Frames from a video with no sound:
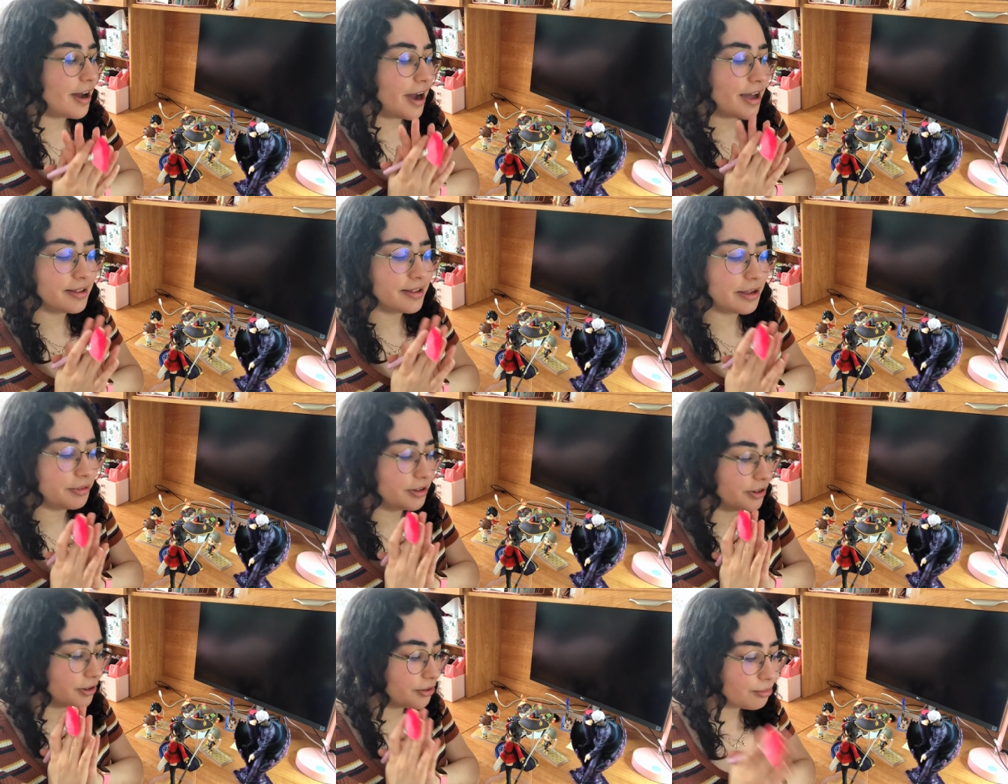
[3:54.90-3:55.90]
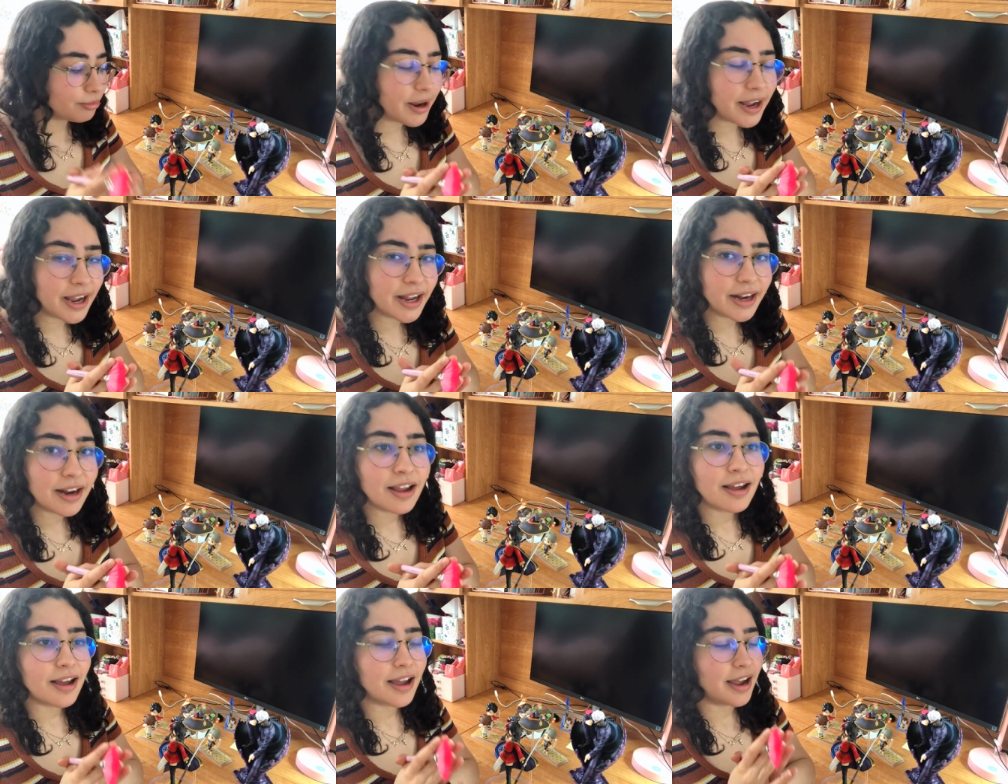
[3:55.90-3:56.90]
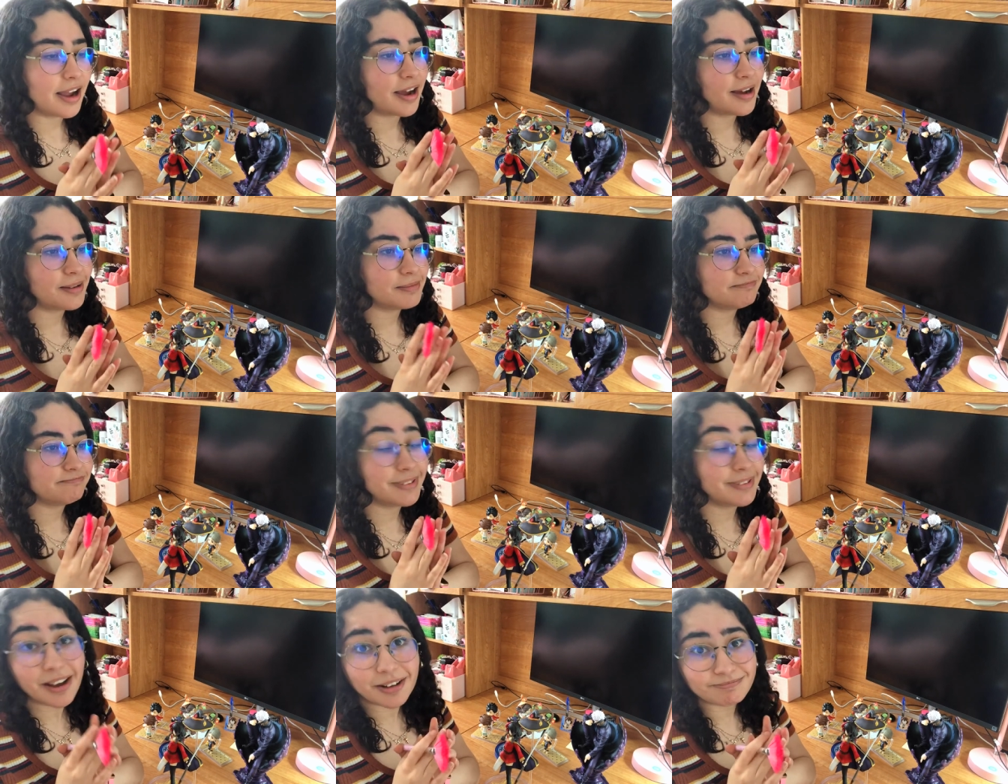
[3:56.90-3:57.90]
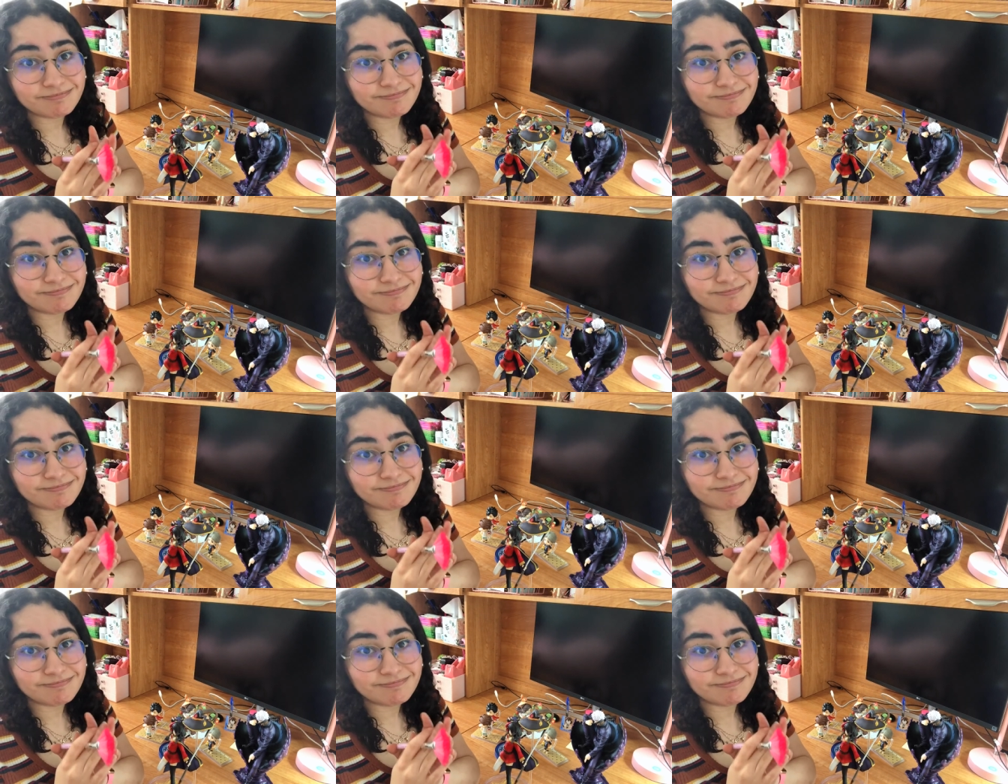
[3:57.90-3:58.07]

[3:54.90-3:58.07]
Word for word: I think they would look great, and yeah.